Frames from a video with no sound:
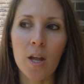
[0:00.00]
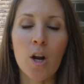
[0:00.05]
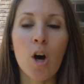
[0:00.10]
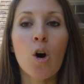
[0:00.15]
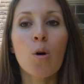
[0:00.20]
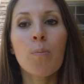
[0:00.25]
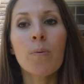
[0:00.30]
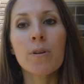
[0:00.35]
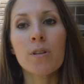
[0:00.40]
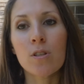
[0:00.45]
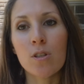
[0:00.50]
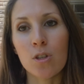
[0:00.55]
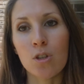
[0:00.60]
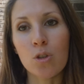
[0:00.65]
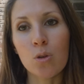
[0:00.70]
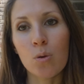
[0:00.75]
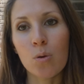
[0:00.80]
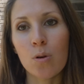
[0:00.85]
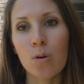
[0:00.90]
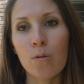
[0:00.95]
it opens the
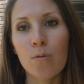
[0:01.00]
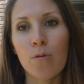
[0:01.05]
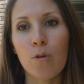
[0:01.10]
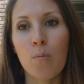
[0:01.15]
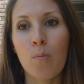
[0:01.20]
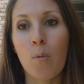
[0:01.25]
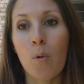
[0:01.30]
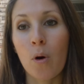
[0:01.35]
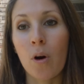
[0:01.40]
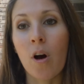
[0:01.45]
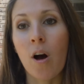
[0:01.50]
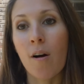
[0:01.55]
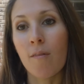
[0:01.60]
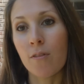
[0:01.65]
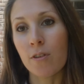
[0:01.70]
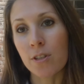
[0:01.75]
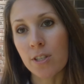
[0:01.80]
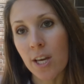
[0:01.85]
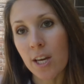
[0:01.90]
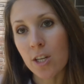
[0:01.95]
door for more
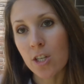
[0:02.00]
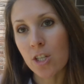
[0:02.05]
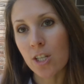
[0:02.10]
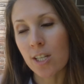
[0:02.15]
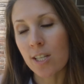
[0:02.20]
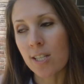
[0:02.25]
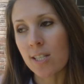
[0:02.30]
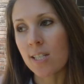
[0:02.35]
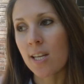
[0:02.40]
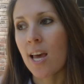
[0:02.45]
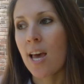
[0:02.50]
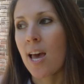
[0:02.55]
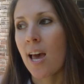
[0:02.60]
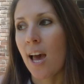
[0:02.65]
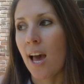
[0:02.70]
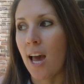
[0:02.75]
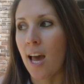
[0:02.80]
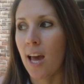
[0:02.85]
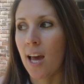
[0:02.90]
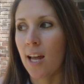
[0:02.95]
conversations.
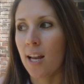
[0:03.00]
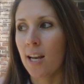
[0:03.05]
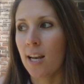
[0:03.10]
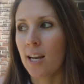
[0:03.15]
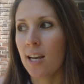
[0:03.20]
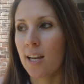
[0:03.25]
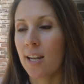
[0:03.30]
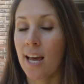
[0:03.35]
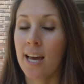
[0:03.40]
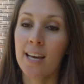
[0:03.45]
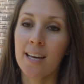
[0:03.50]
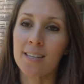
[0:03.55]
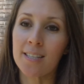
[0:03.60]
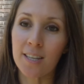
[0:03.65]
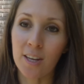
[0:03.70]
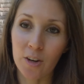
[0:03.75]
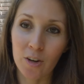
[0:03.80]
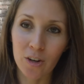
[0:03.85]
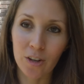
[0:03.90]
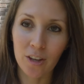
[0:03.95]
And like I
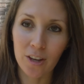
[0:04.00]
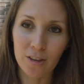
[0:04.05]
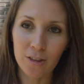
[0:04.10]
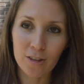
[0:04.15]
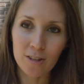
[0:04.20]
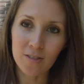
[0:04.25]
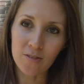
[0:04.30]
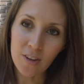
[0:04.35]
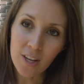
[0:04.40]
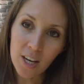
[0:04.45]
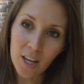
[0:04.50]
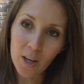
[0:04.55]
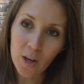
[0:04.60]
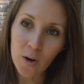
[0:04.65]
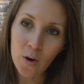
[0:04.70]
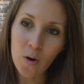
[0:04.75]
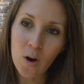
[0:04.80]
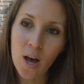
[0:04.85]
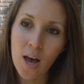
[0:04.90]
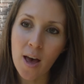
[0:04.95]
said earlier in this
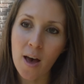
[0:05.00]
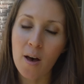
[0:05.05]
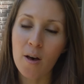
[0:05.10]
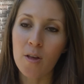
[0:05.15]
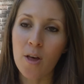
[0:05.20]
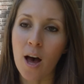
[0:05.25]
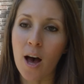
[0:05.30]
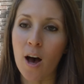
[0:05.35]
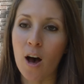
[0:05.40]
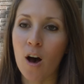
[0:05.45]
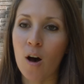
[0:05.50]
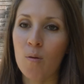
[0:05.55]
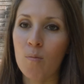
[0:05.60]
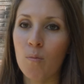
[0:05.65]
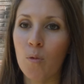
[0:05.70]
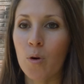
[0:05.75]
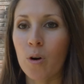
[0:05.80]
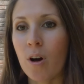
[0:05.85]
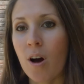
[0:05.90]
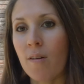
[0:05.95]
video,
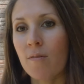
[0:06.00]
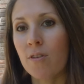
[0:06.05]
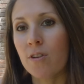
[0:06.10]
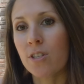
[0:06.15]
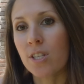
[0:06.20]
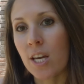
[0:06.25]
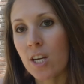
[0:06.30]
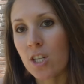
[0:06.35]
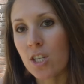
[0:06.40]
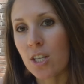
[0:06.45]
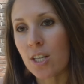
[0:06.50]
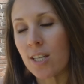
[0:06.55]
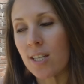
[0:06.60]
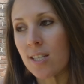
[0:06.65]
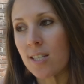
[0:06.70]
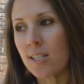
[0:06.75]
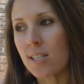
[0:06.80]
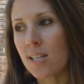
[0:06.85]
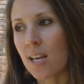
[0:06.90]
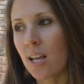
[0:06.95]
more
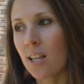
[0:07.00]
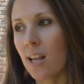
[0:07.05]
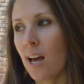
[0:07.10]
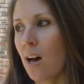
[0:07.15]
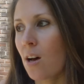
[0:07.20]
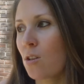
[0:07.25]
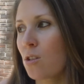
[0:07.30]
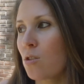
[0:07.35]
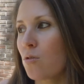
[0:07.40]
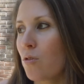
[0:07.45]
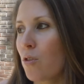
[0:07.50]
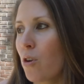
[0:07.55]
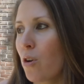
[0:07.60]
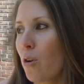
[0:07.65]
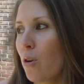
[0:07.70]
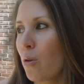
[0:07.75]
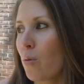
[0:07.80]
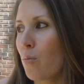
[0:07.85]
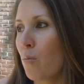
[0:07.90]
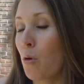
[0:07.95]
conversations allows
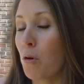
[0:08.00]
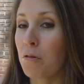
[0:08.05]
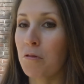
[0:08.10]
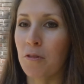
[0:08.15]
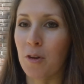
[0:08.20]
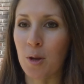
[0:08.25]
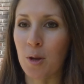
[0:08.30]
for more